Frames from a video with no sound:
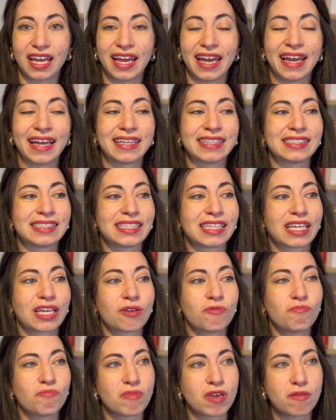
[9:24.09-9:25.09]
And
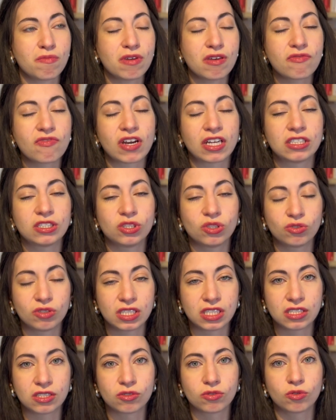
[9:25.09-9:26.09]
maybe if I do
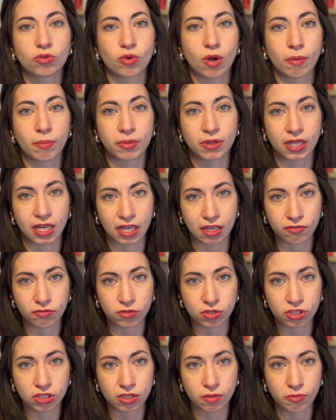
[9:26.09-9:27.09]
need to apply
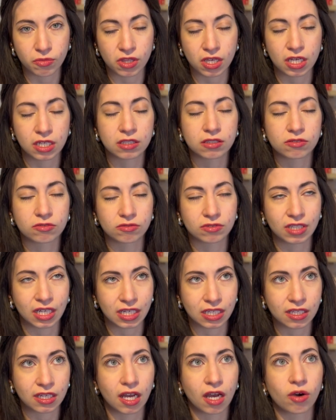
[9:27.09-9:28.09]
for some things,
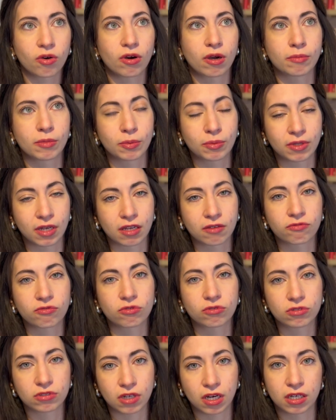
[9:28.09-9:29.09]
like now I'm applying
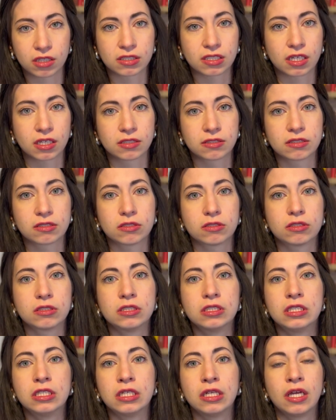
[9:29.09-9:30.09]
for Arts Council
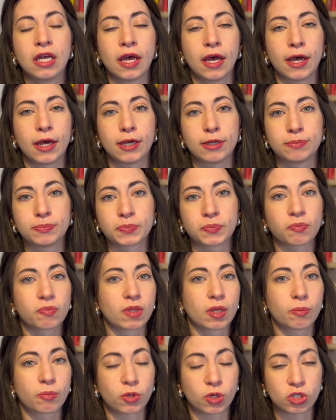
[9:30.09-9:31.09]

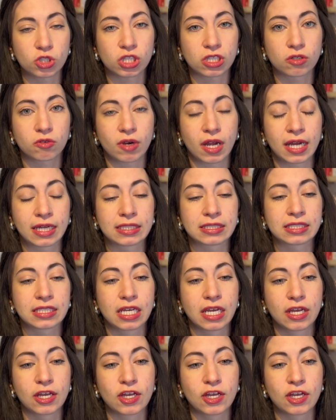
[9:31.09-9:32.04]
project grant,